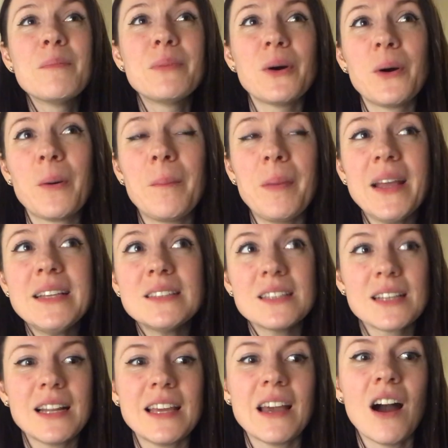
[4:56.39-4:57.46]
But
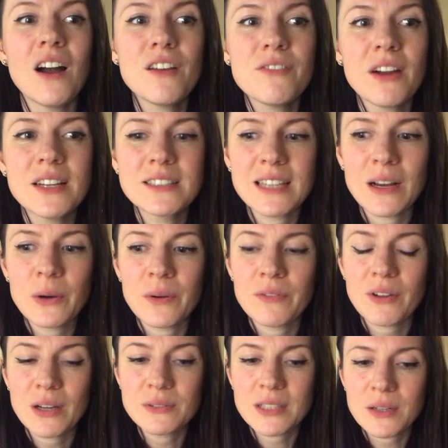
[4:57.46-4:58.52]
basically, I found
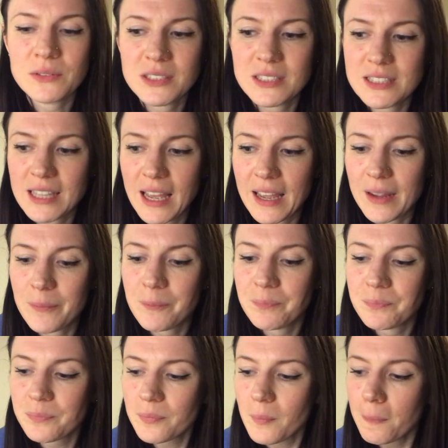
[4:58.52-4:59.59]
out today
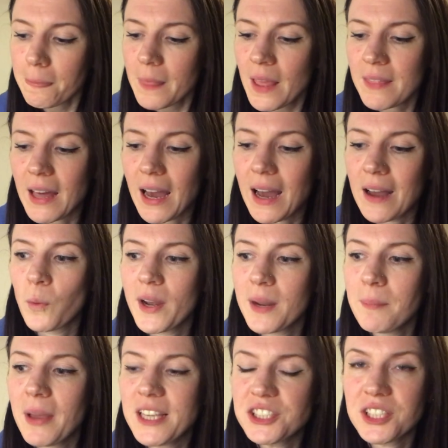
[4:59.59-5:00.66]
that when a
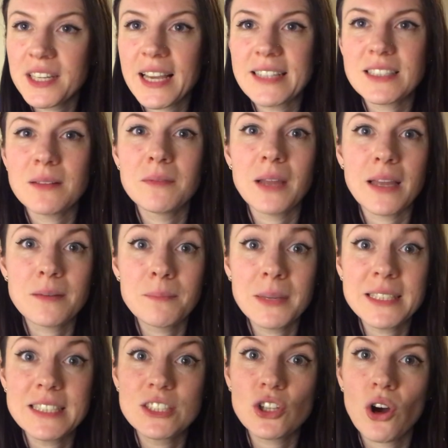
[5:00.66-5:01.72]
patient gets
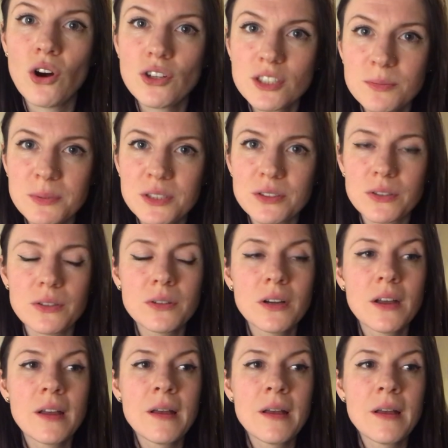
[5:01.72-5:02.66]
admitted to hospital,